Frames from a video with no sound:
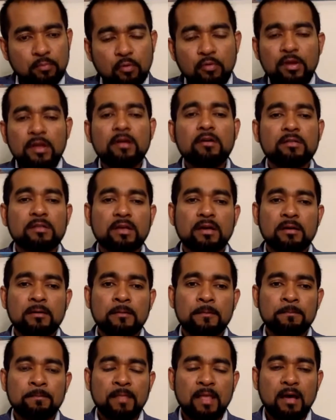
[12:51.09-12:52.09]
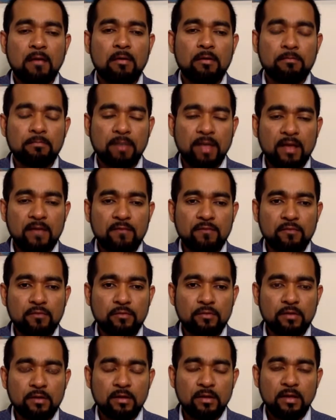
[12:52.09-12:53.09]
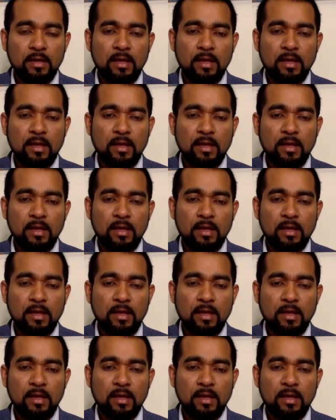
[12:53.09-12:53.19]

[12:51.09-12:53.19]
putting on our plant food,